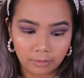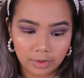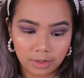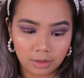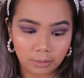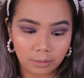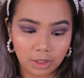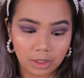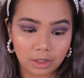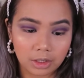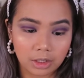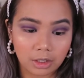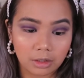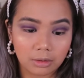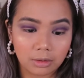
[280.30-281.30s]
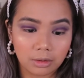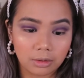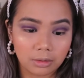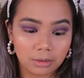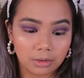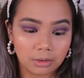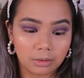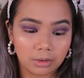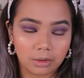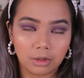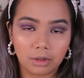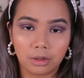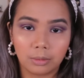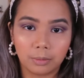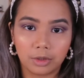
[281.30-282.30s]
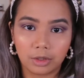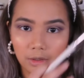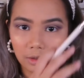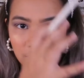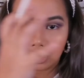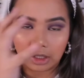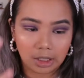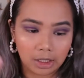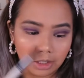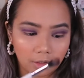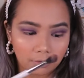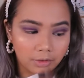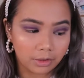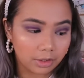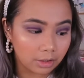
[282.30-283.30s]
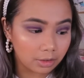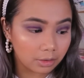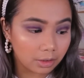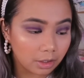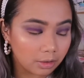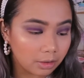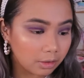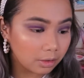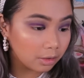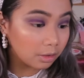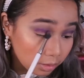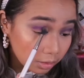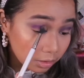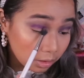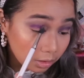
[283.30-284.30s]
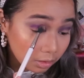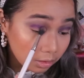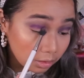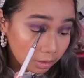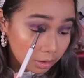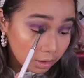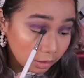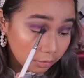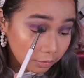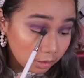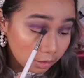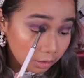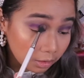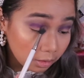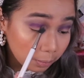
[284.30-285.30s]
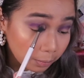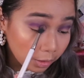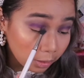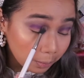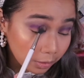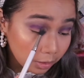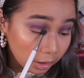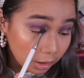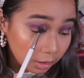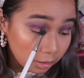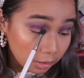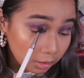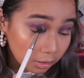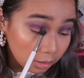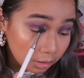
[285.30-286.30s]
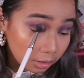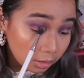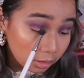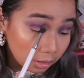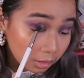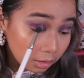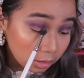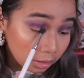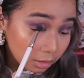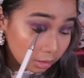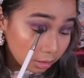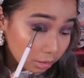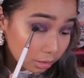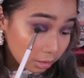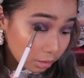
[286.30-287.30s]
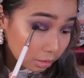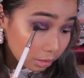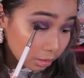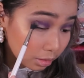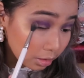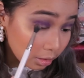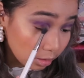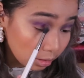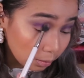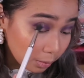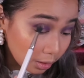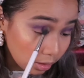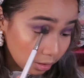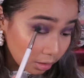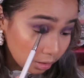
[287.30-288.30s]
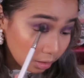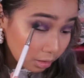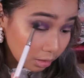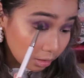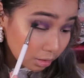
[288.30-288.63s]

some eyeshadow though, to incorporate like everything together. I'm just gonna soften the purple out a little bit.